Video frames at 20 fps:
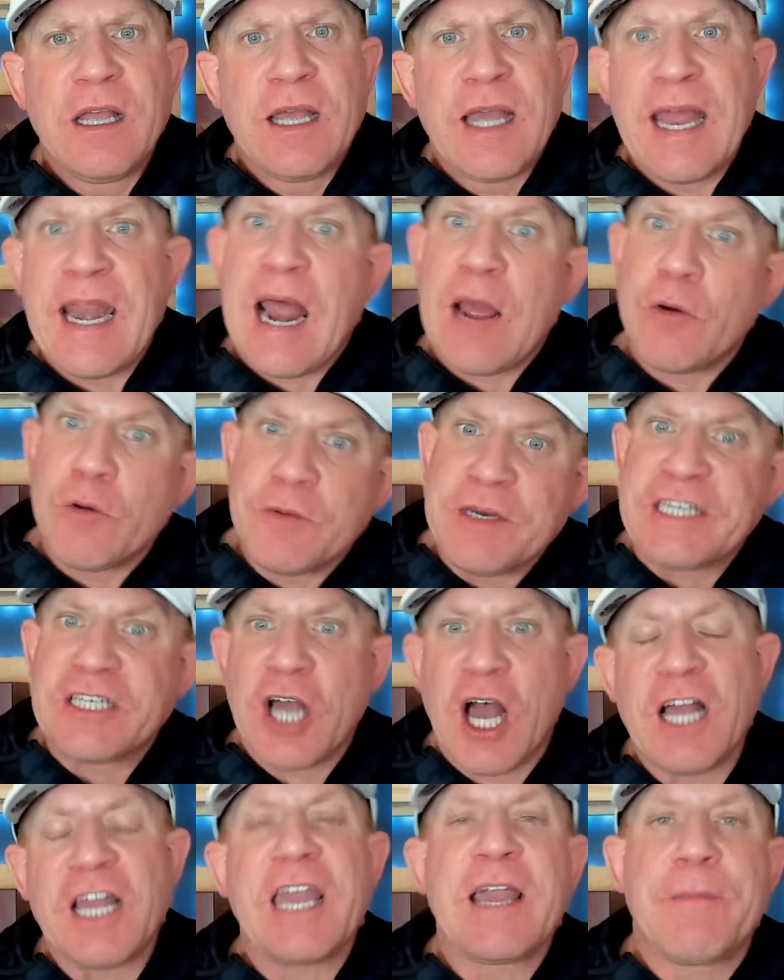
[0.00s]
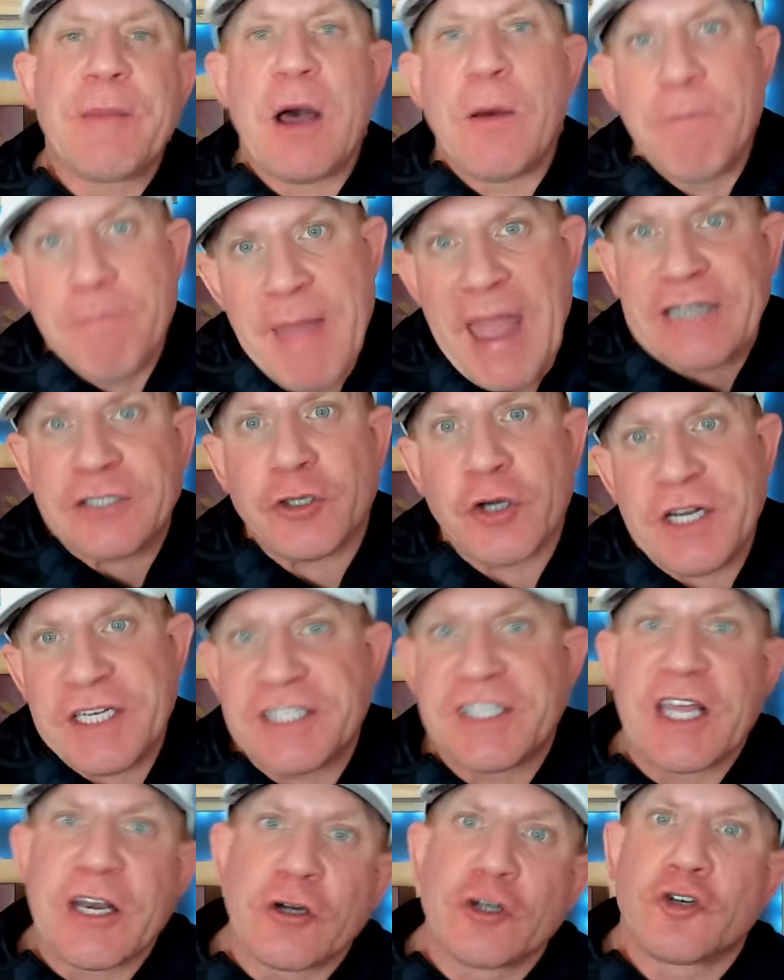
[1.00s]
and I would be talking about metrics
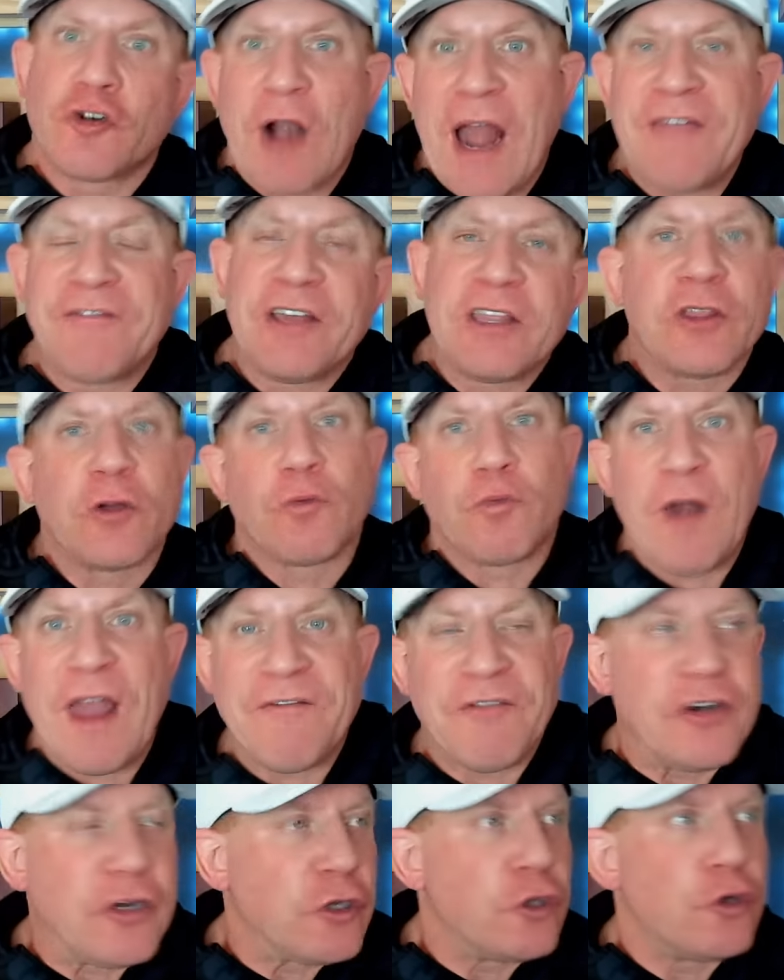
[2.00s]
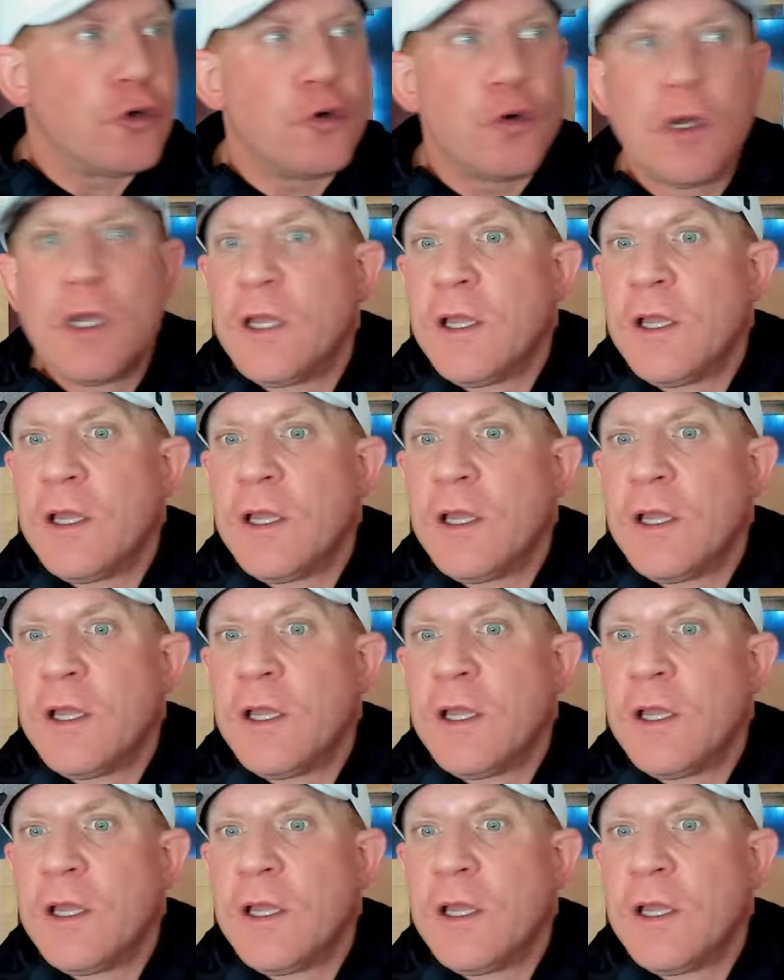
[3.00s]
that are driving the revenue,